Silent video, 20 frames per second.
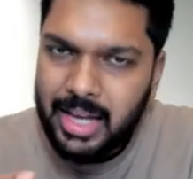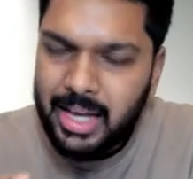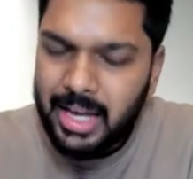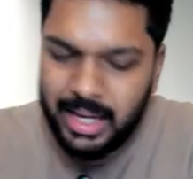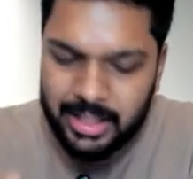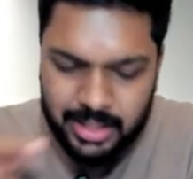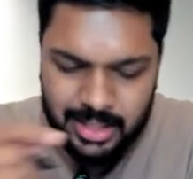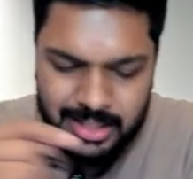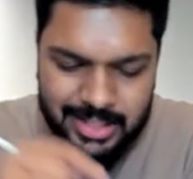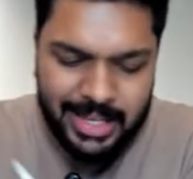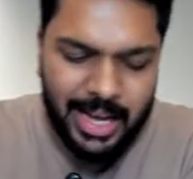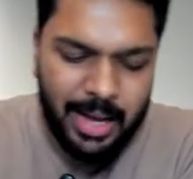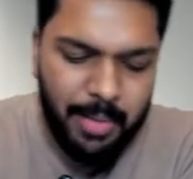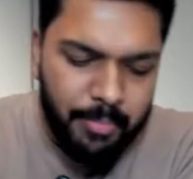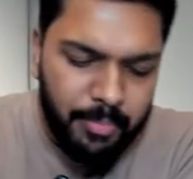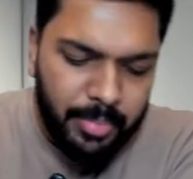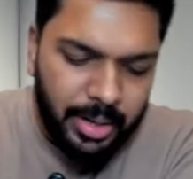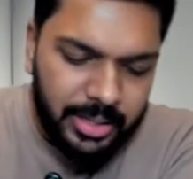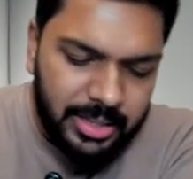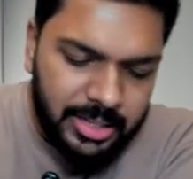In the
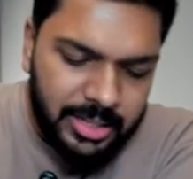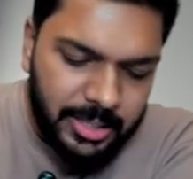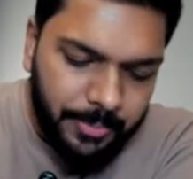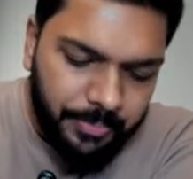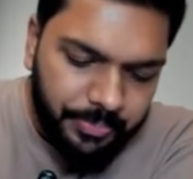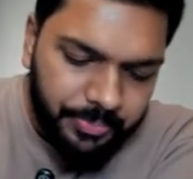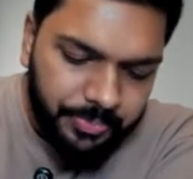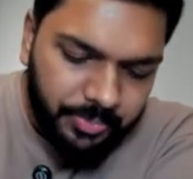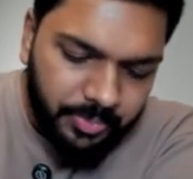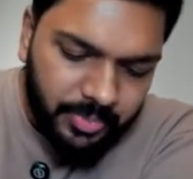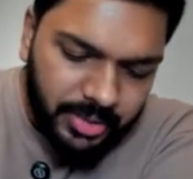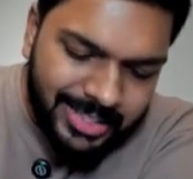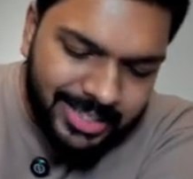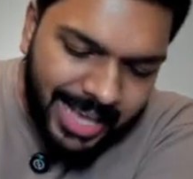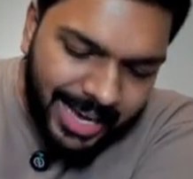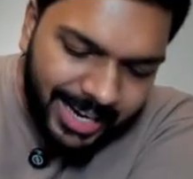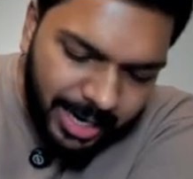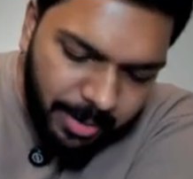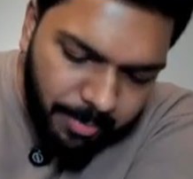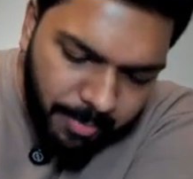same month, the
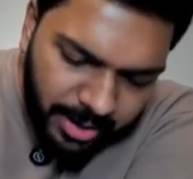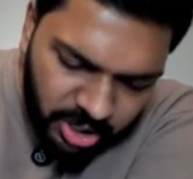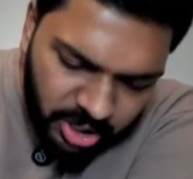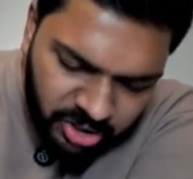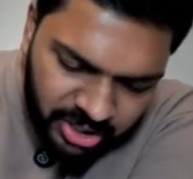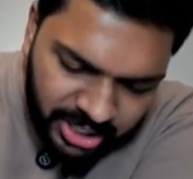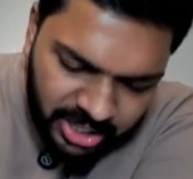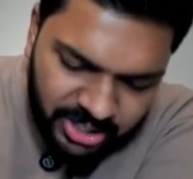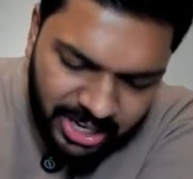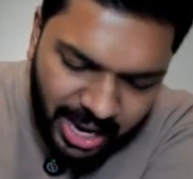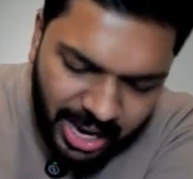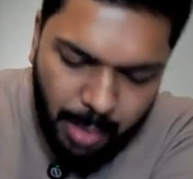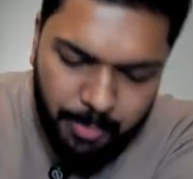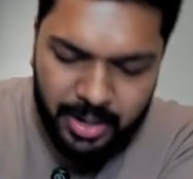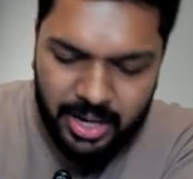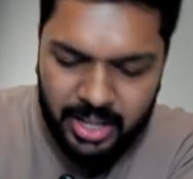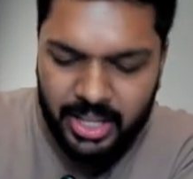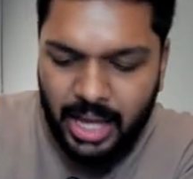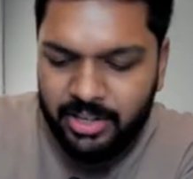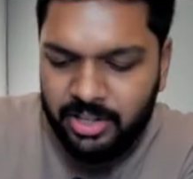second major change
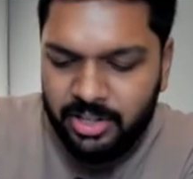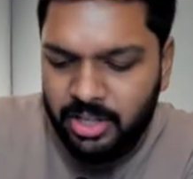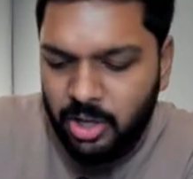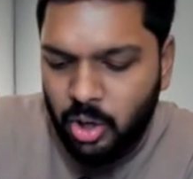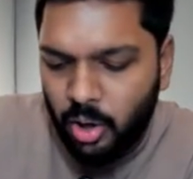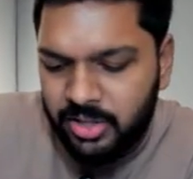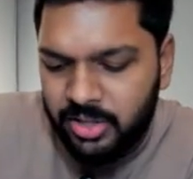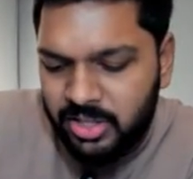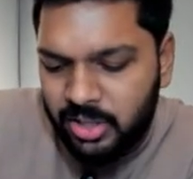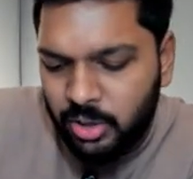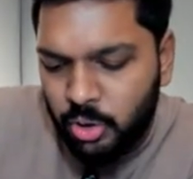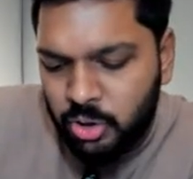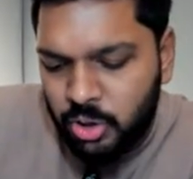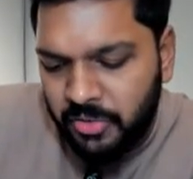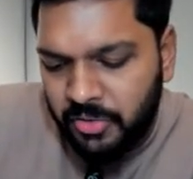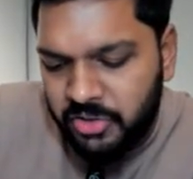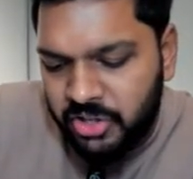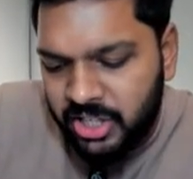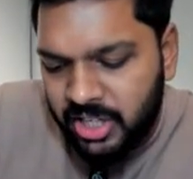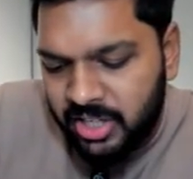happened, that is the constitution
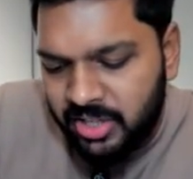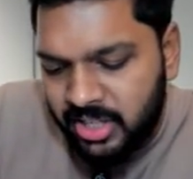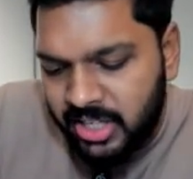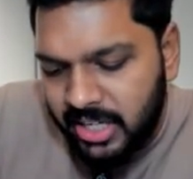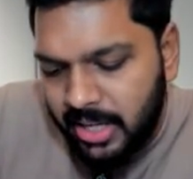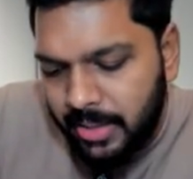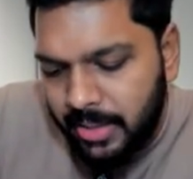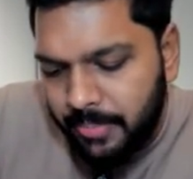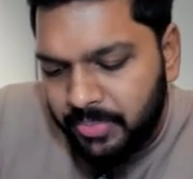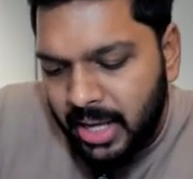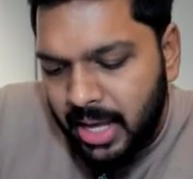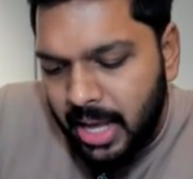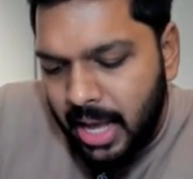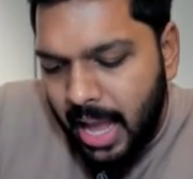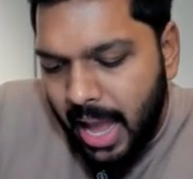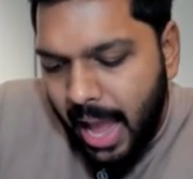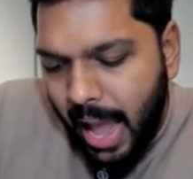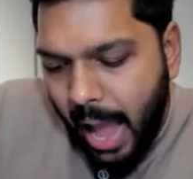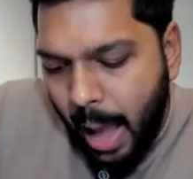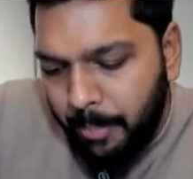of the GST
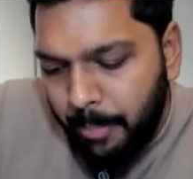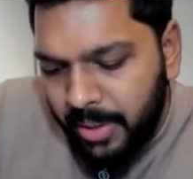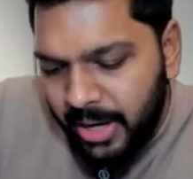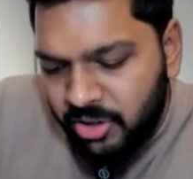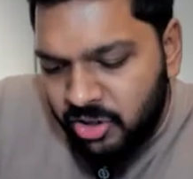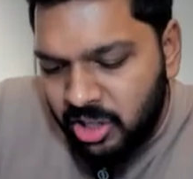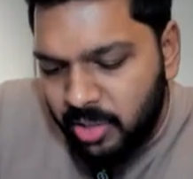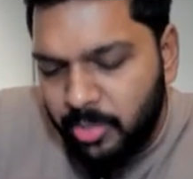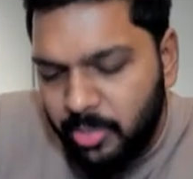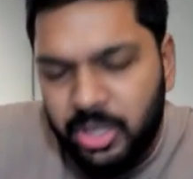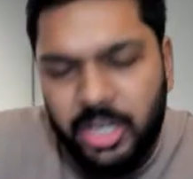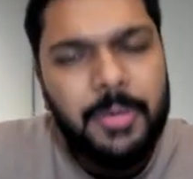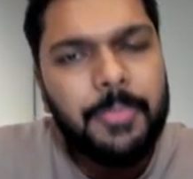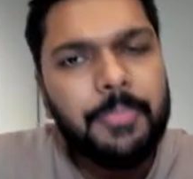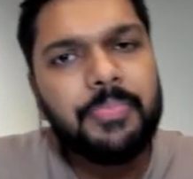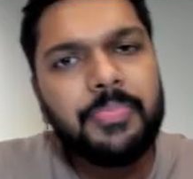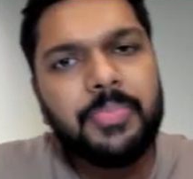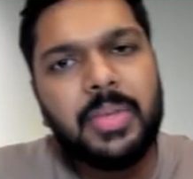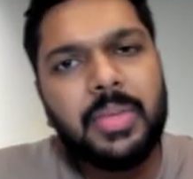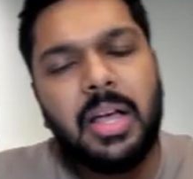Appellate Tribunal,
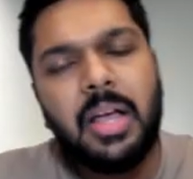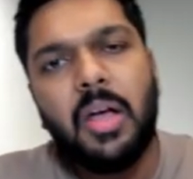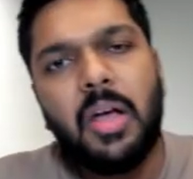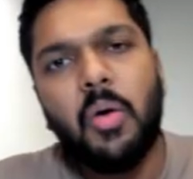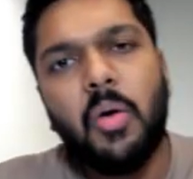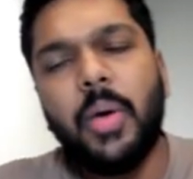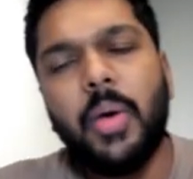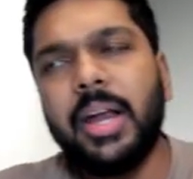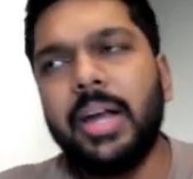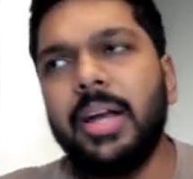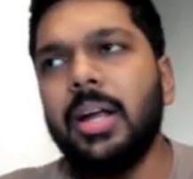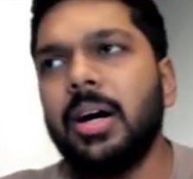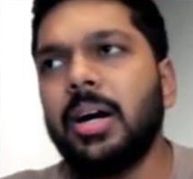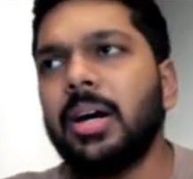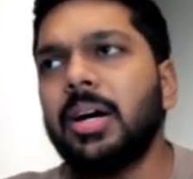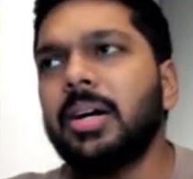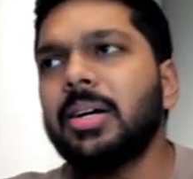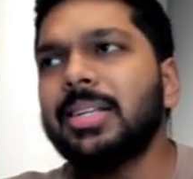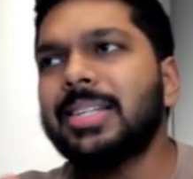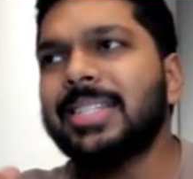wherein
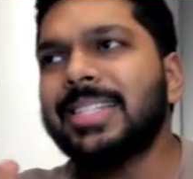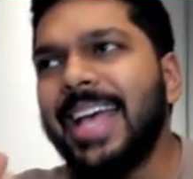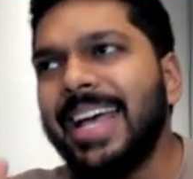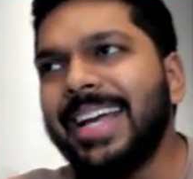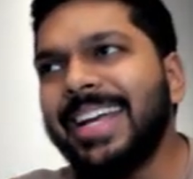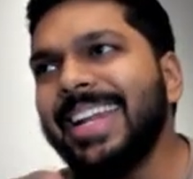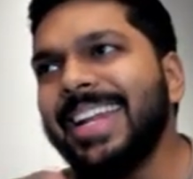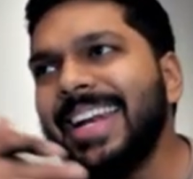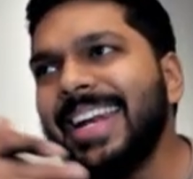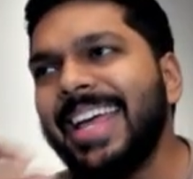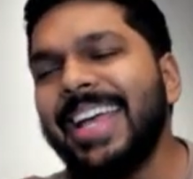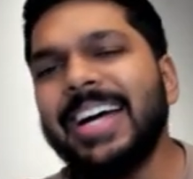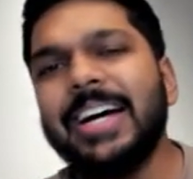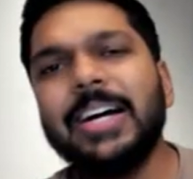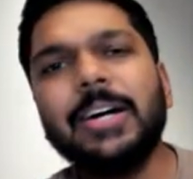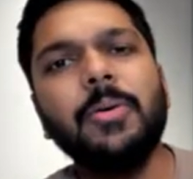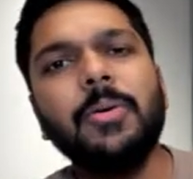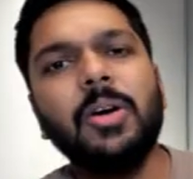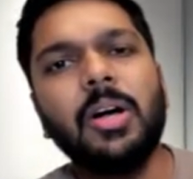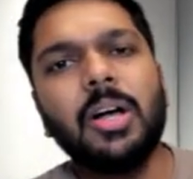a second
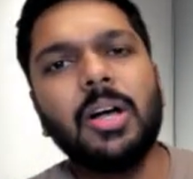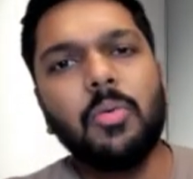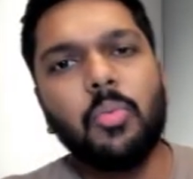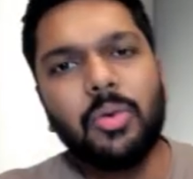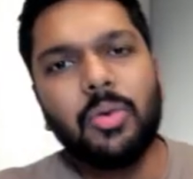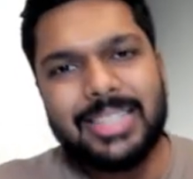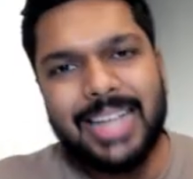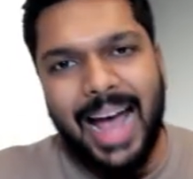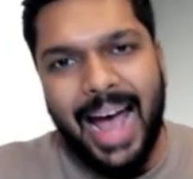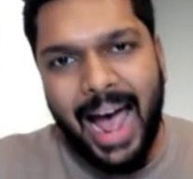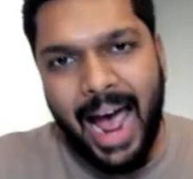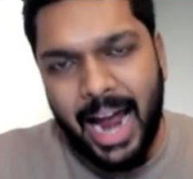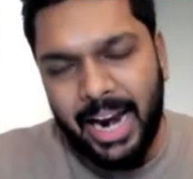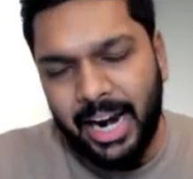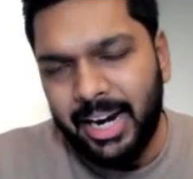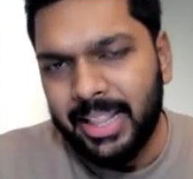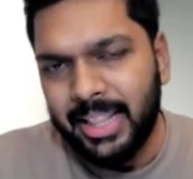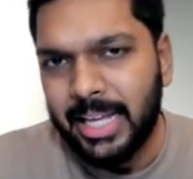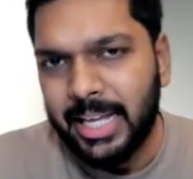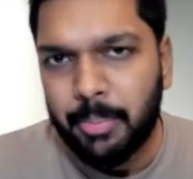layer was
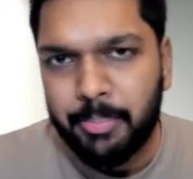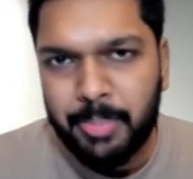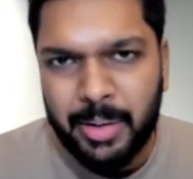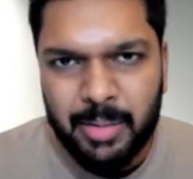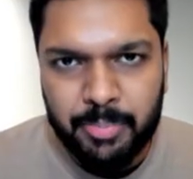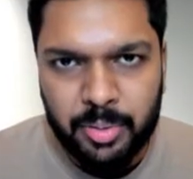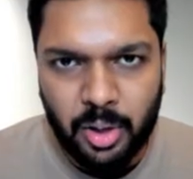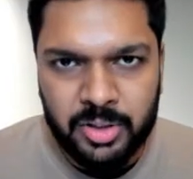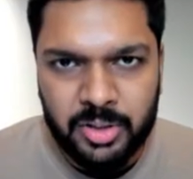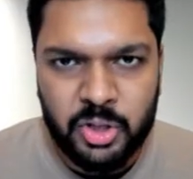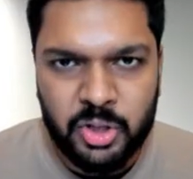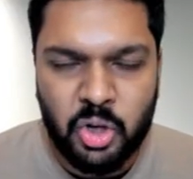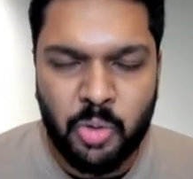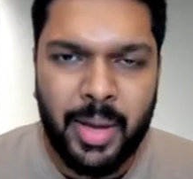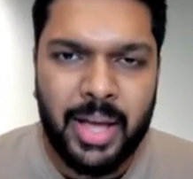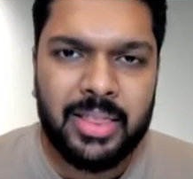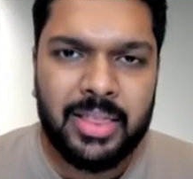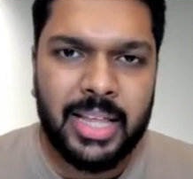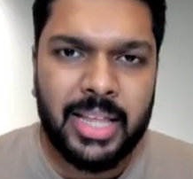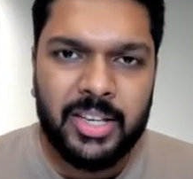added in the appeal process to
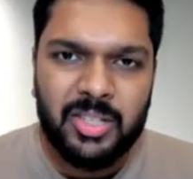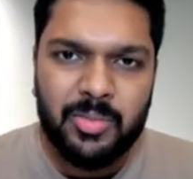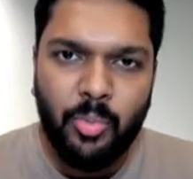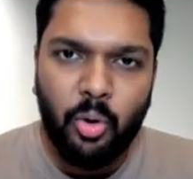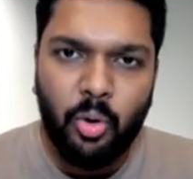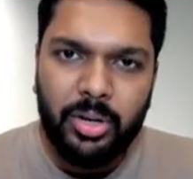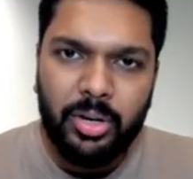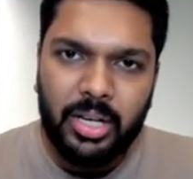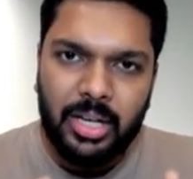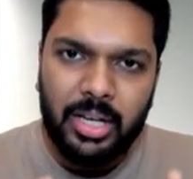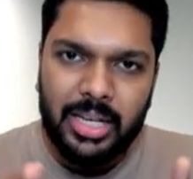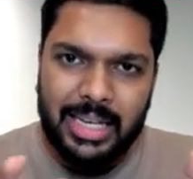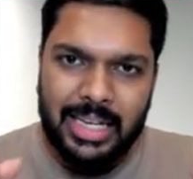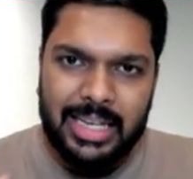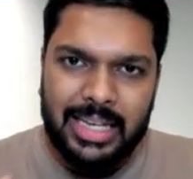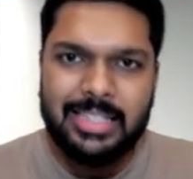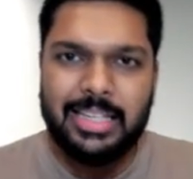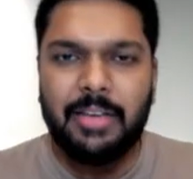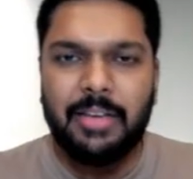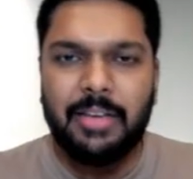make things more
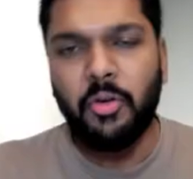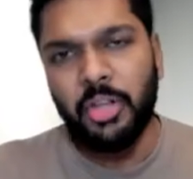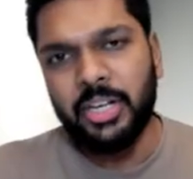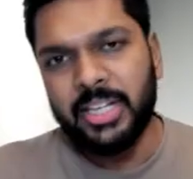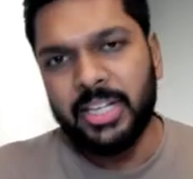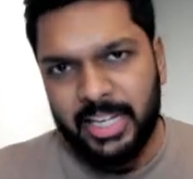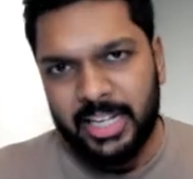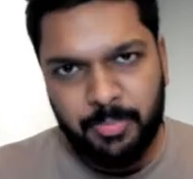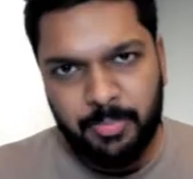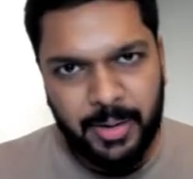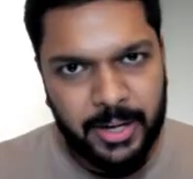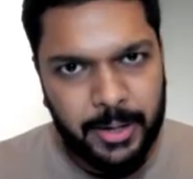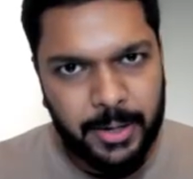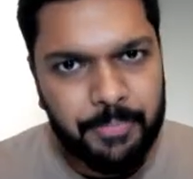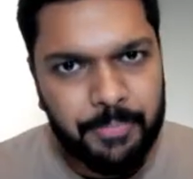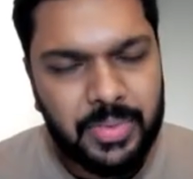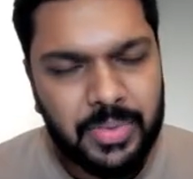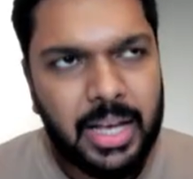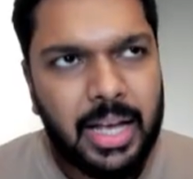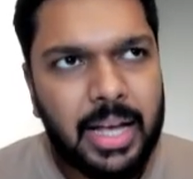easy taxpayer.